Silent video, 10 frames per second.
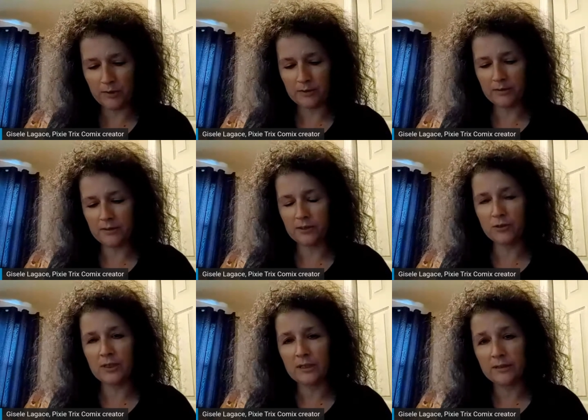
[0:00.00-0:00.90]
of uh, the
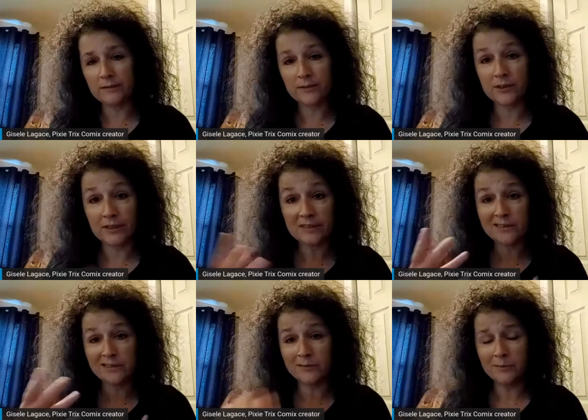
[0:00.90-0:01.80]
Tezuka star
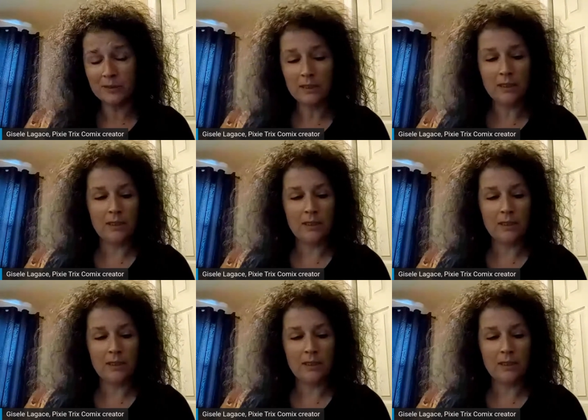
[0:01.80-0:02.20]
system.